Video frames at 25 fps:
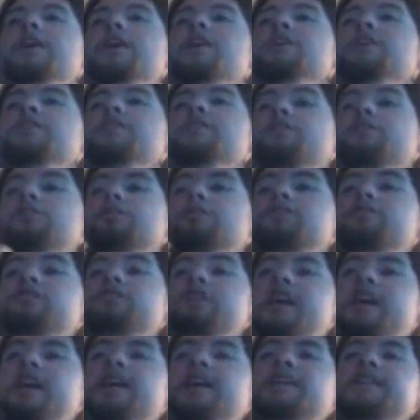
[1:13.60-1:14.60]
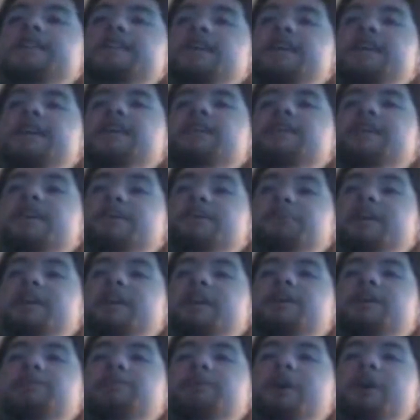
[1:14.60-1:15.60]
So, like I say, coming
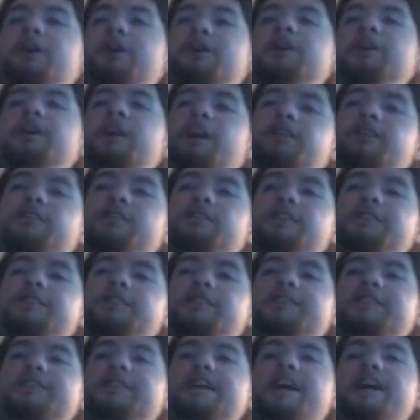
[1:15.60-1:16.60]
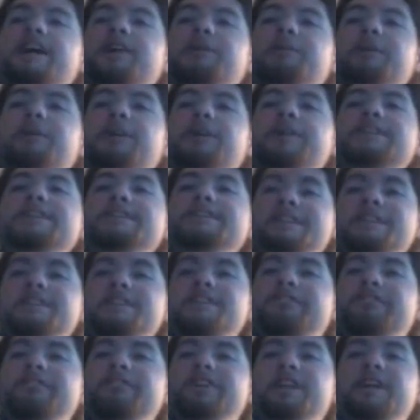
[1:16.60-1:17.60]
up on How Does This Item Work
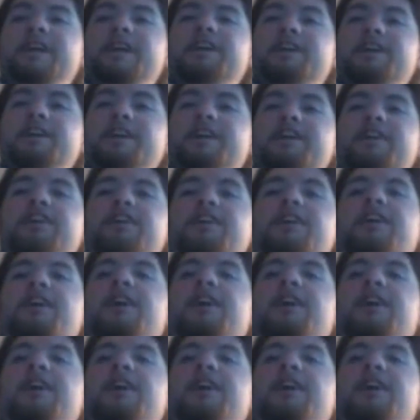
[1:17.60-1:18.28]
season finale,